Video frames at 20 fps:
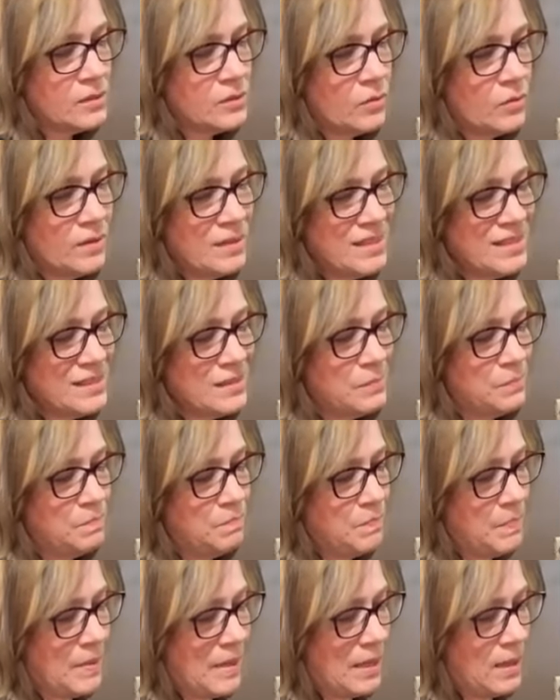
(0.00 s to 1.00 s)
So this
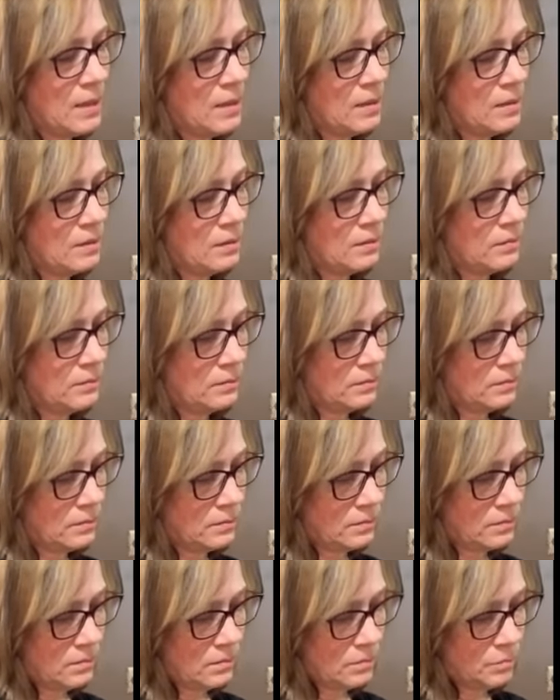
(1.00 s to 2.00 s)
big
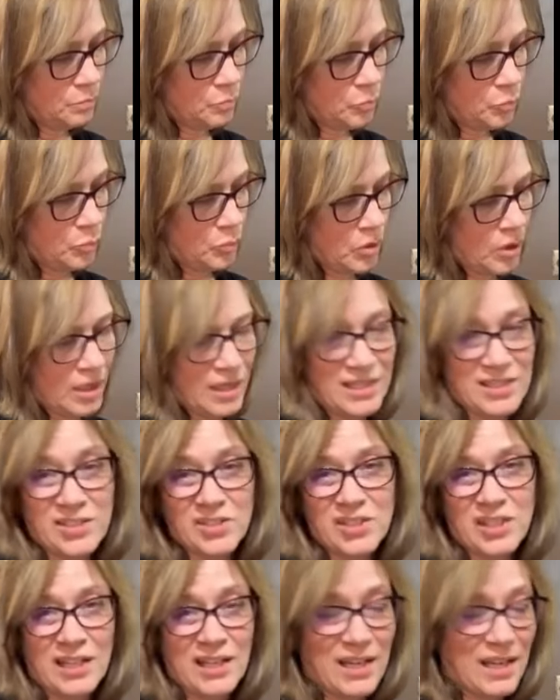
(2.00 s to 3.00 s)

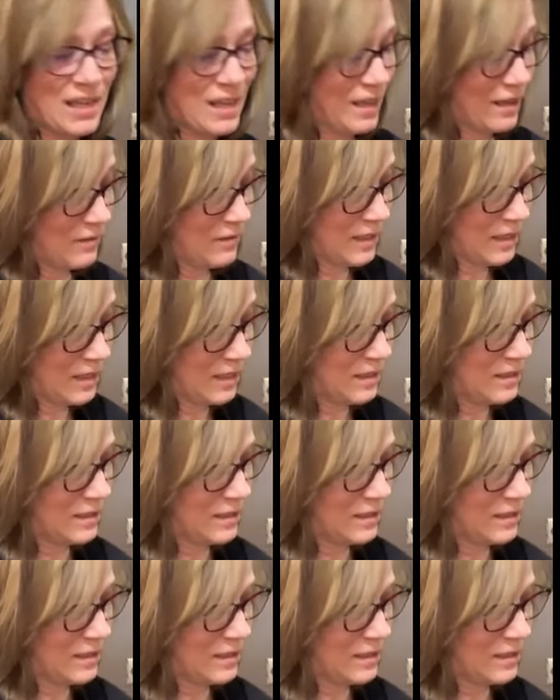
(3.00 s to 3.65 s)
branch that I have,